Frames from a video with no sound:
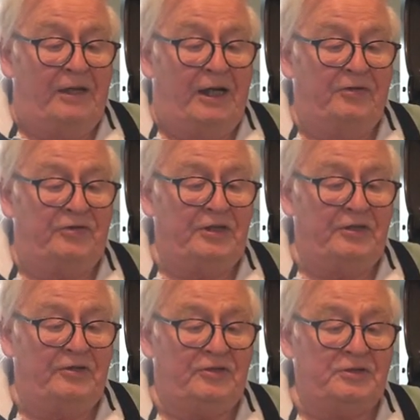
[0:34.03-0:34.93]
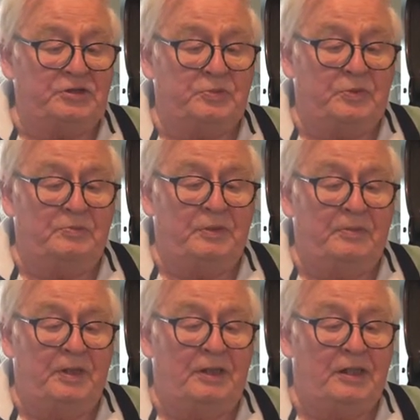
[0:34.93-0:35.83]
I think this will be
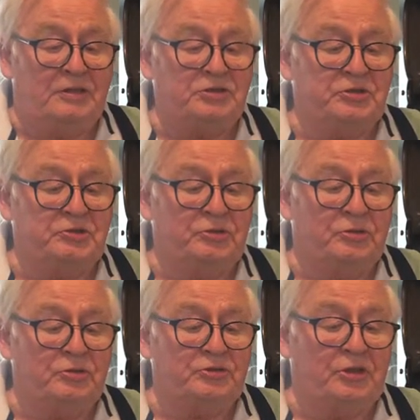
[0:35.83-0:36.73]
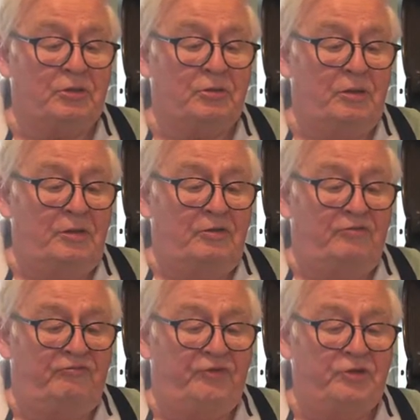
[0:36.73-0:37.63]
my last thought, so
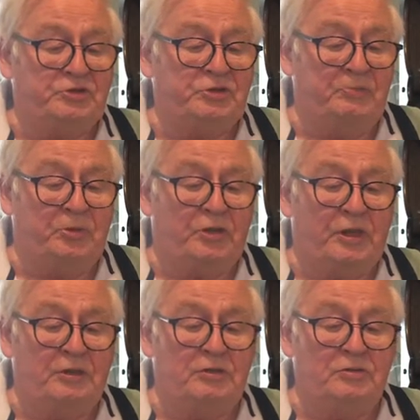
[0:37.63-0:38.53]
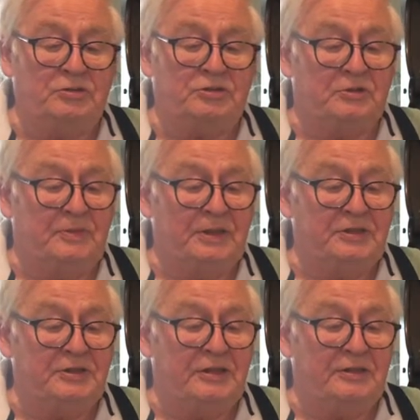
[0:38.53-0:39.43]
first the book I use to
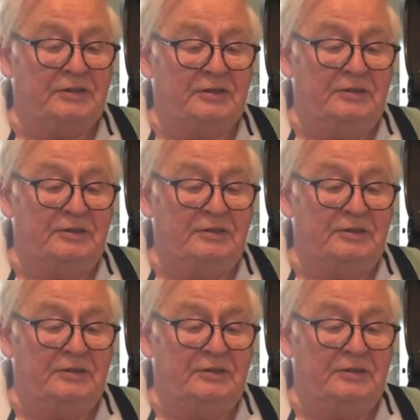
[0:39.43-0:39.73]
meditate,